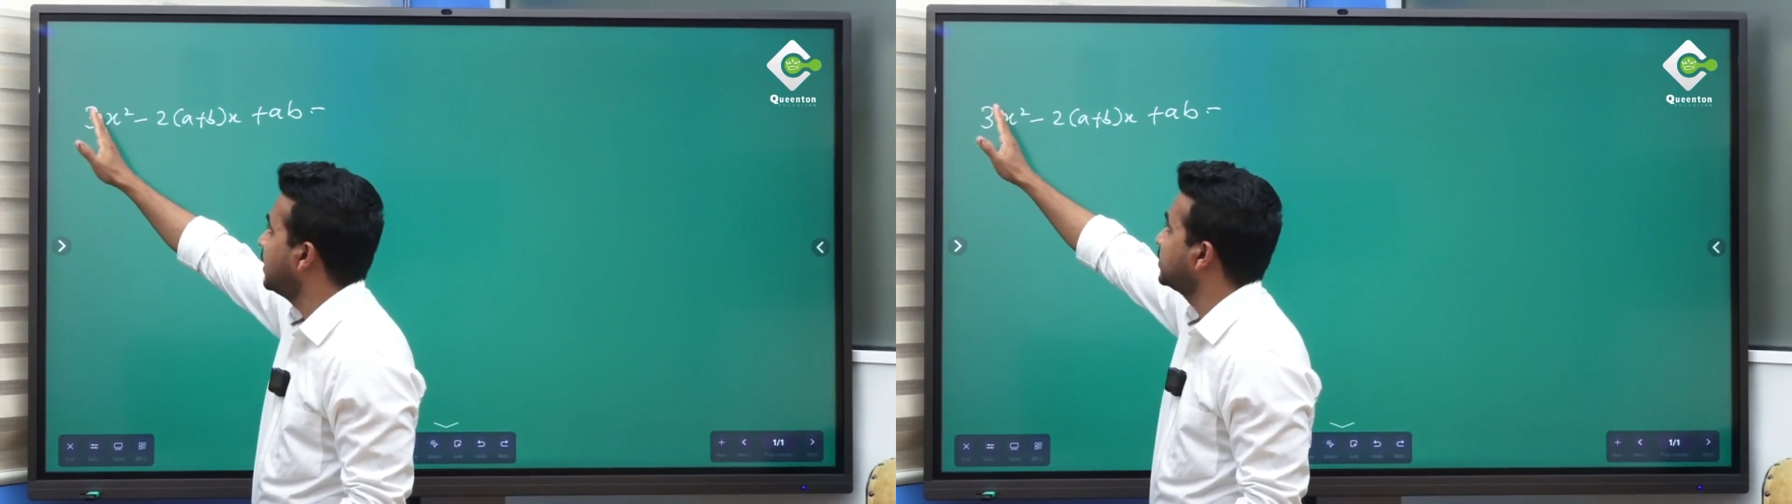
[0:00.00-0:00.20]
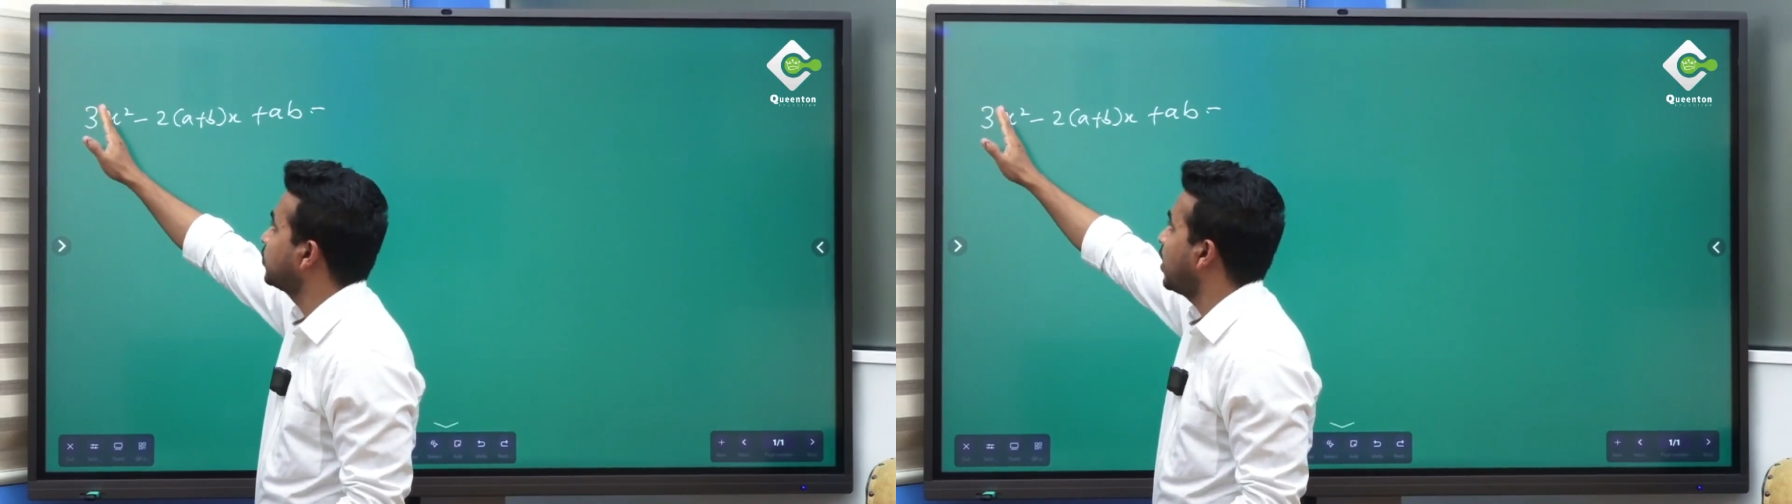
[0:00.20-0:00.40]

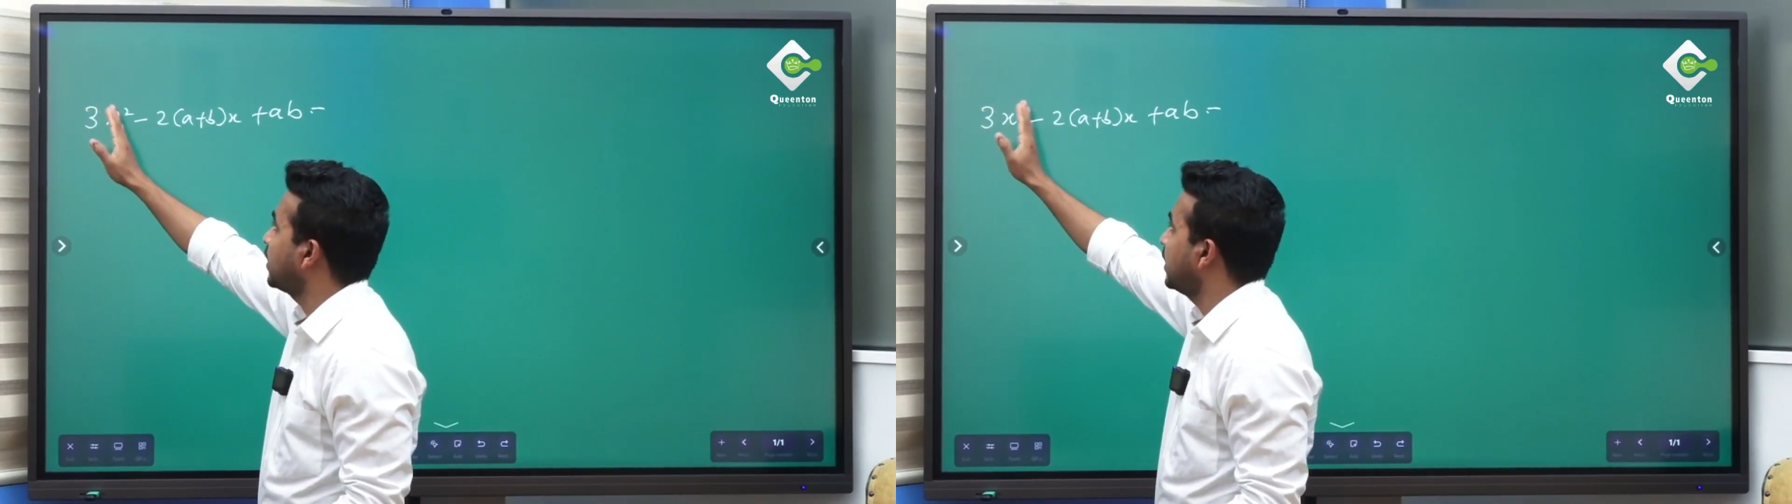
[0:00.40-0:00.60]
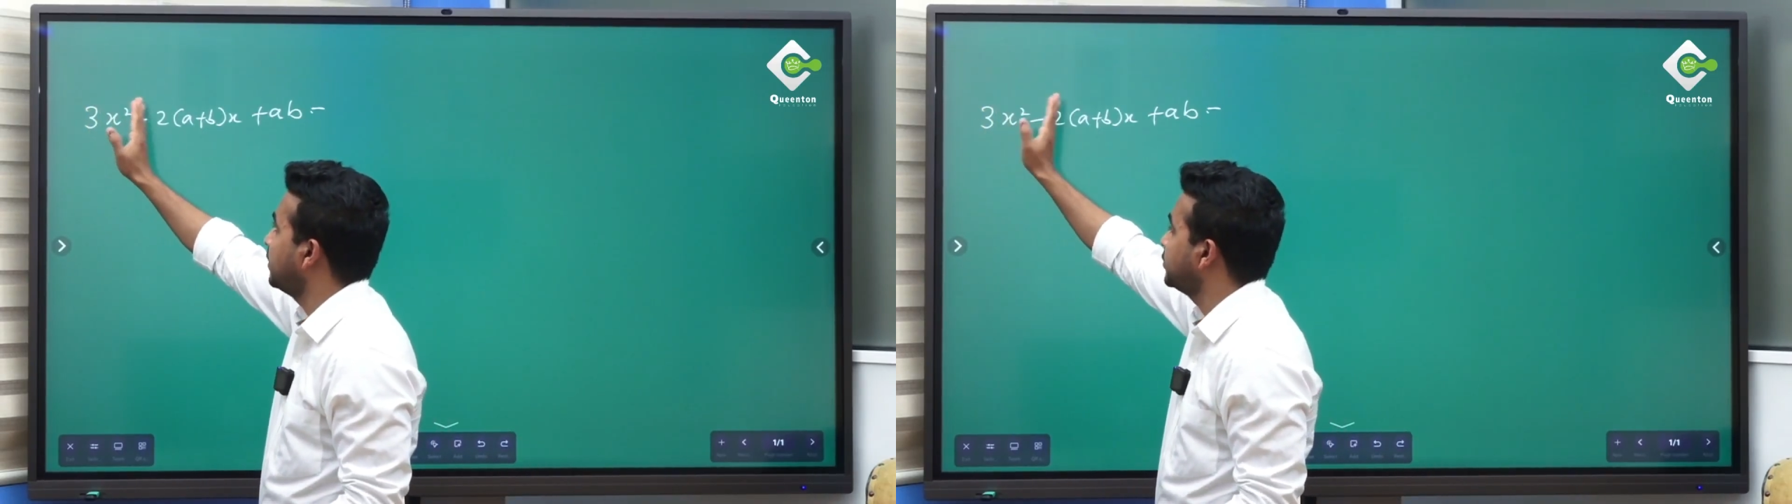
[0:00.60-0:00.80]
x
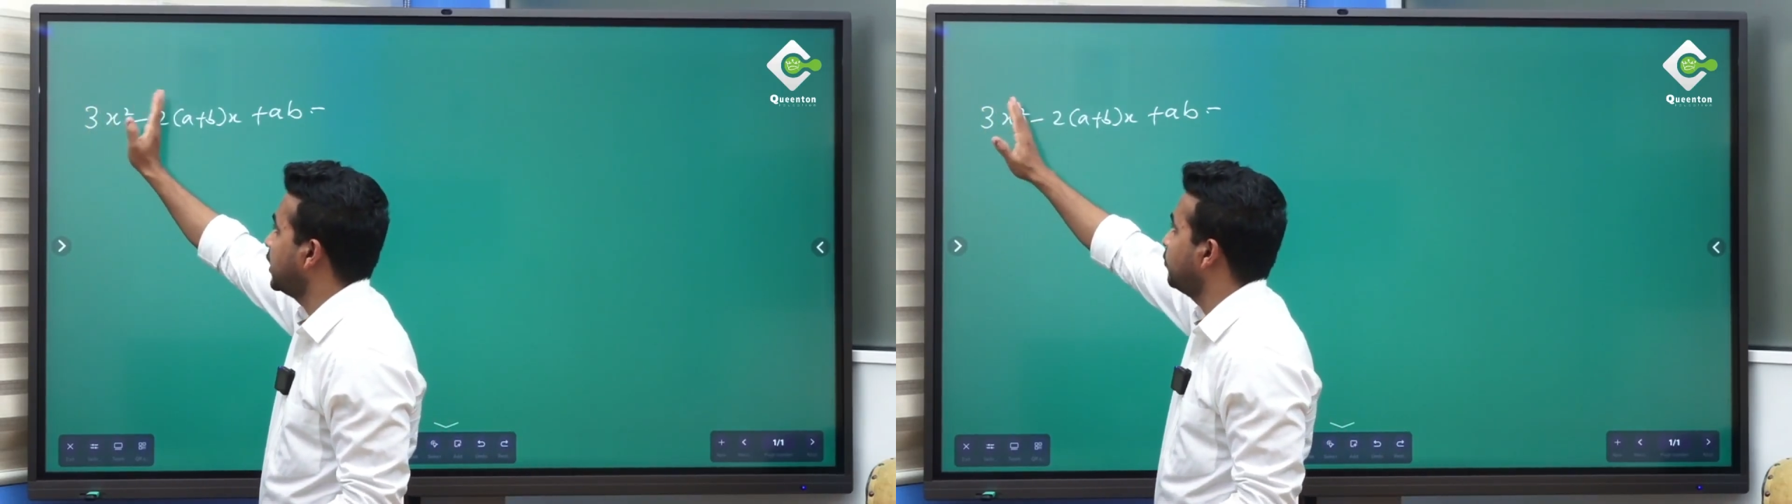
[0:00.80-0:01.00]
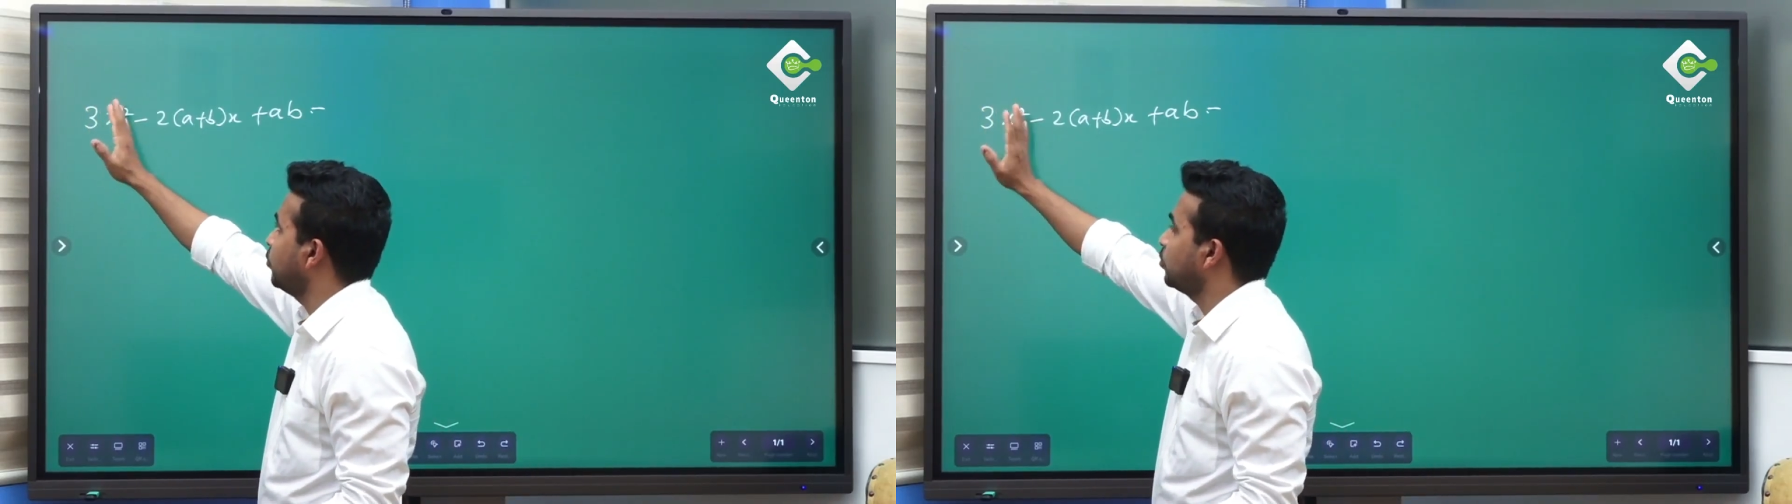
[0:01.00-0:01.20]
squared terms
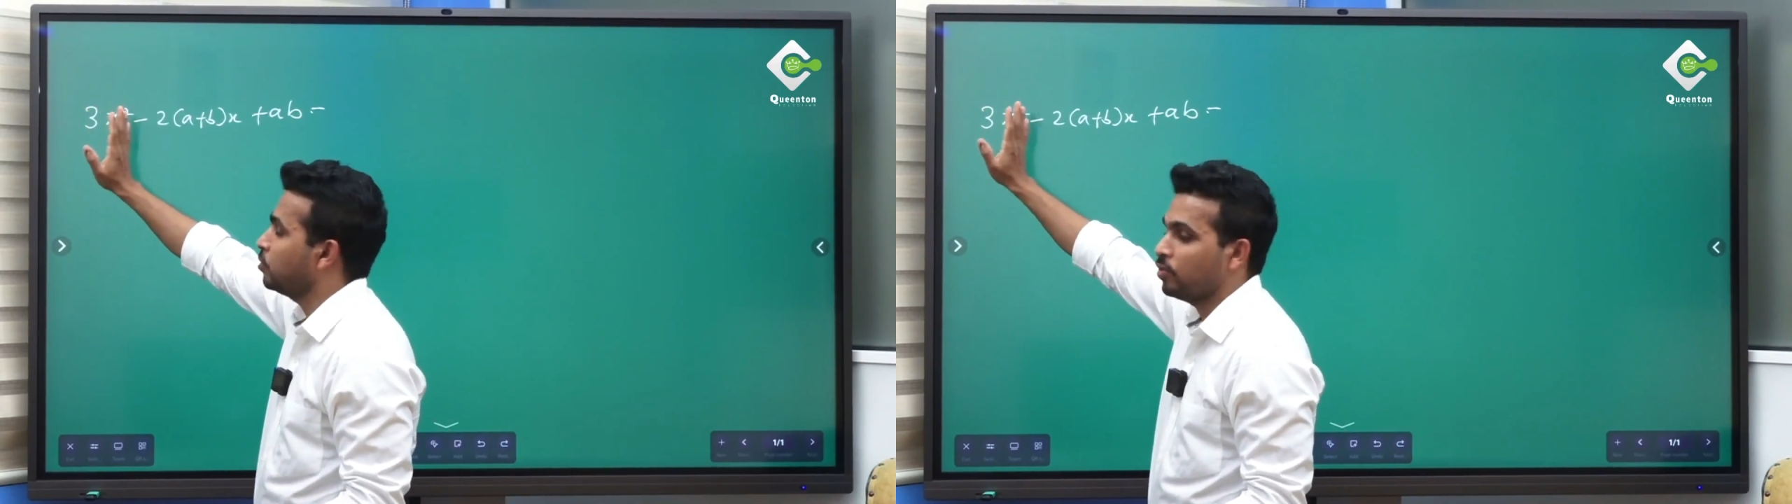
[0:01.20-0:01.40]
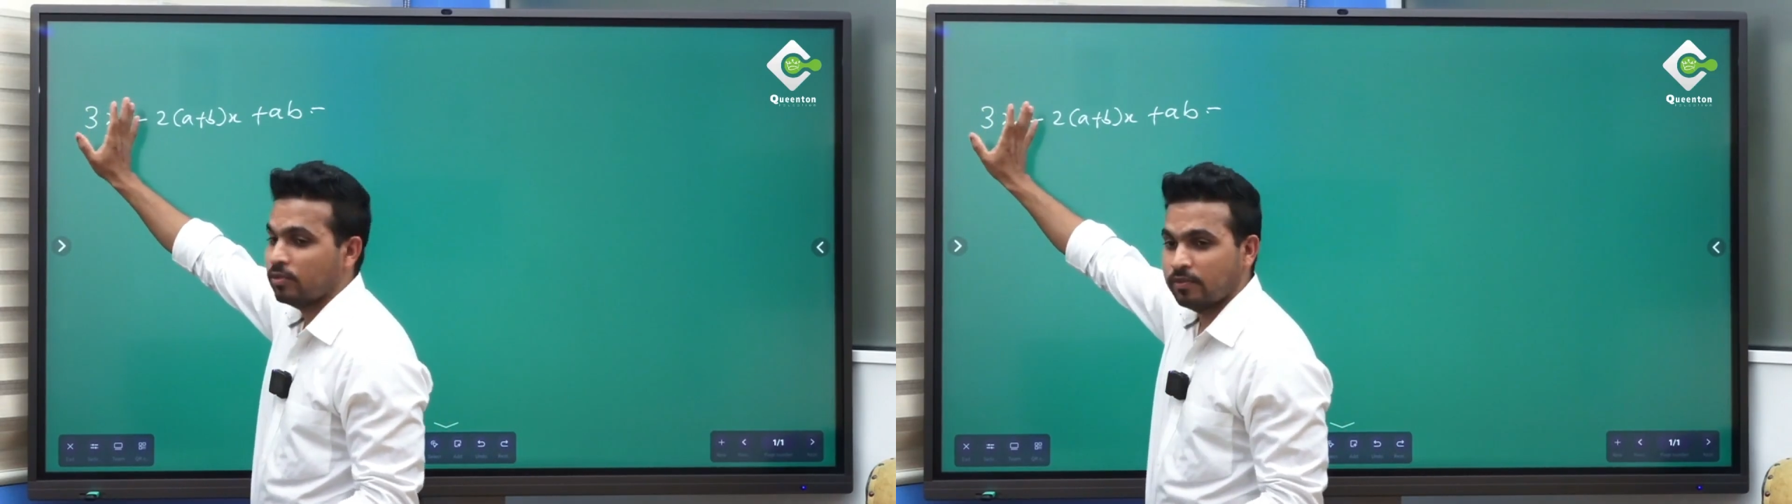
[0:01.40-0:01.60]
anymore.